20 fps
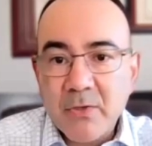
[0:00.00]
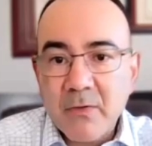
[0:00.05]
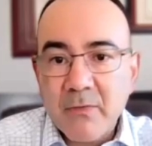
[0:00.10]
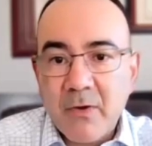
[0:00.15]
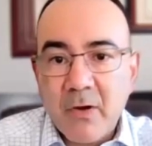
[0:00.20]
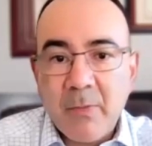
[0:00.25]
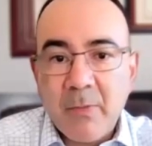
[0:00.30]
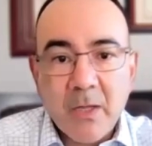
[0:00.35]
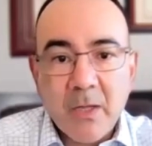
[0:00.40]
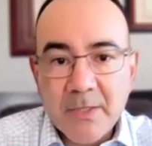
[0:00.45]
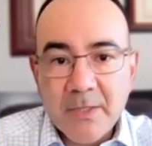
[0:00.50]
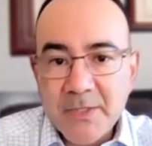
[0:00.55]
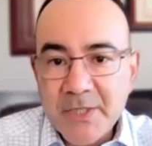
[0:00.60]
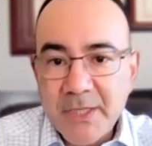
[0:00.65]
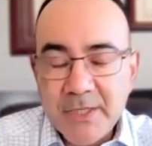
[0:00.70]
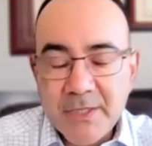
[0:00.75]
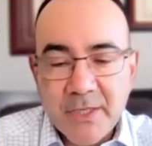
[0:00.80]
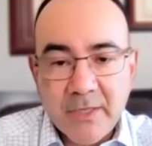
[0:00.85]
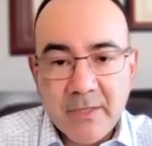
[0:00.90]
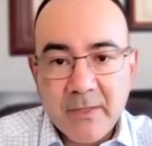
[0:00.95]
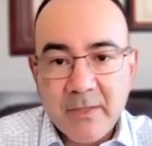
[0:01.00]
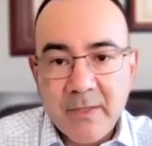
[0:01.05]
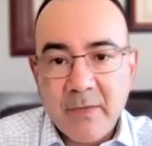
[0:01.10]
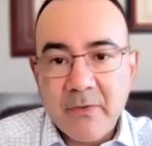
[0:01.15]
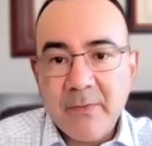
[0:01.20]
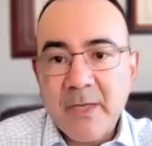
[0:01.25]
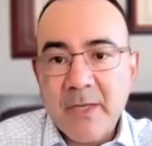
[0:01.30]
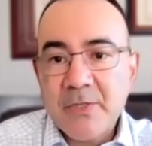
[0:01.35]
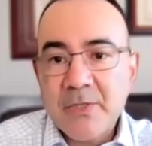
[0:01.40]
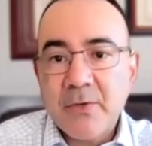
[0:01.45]
policy agenda that we
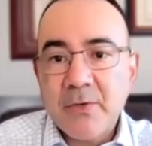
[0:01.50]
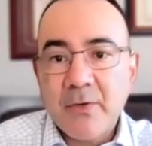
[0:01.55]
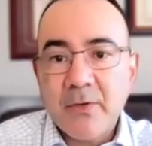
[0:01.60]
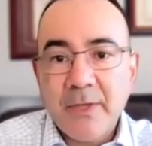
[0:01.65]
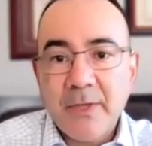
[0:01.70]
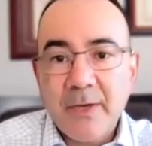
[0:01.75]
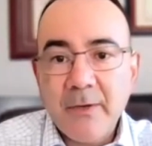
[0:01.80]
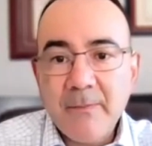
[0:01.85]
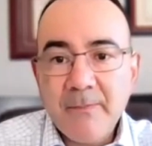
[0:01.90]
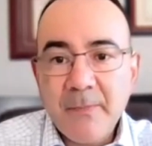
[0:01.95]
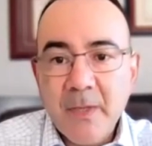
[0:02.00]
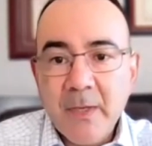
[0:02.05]
mentioned earlier.